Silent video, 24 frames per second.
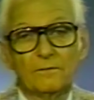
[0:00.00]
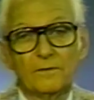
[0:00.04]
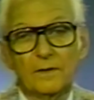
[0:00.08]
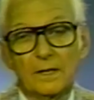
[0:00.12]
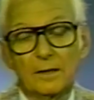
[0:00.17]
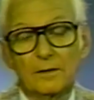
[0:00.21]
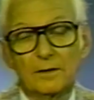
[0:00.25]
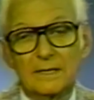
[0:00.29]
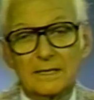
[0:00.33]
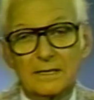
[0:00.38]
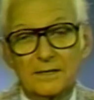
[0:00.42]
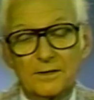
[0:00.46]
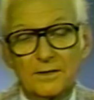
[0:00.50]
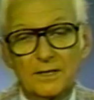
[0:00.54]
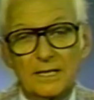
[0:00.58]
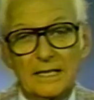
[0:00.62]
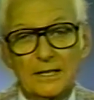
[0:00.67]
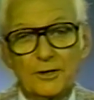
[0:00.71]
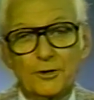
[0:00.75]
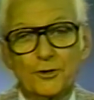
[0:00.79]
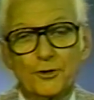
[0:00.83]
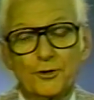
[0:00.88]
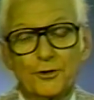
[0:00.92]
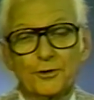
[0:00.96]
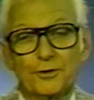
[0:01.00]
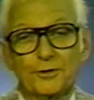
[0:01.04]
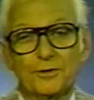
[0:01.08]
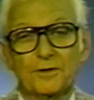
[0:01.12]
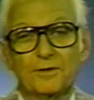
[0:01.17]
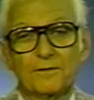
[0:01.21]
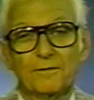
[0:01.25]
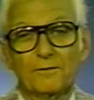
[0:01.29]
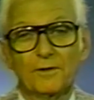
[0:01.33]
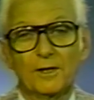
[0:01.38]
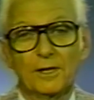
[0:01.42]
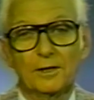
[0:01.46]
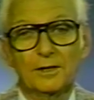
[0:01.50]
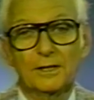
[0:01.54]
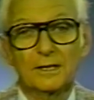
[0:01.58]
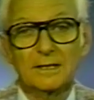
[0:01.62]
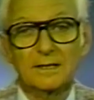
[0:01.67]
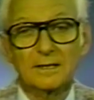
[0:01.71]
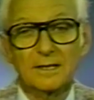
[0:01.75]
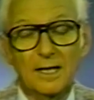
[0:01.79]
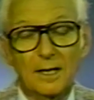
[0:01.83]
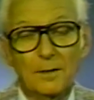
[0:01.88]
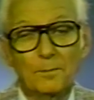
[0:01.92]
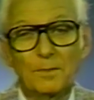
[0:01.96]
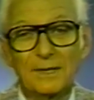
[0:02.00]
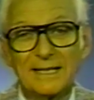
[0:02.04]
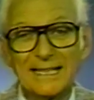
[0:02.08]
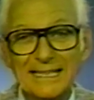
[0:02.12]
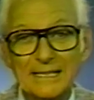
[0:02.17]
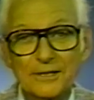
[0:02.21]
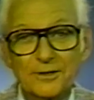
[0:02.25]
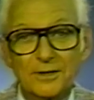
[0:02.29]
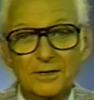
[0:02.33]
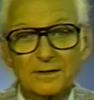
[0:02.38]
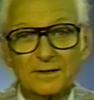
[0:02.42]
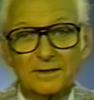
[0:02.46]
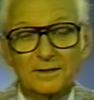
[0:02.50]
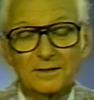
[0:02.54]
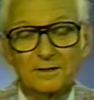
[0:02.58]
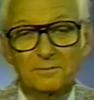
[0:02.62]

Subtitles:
various textures and various combinations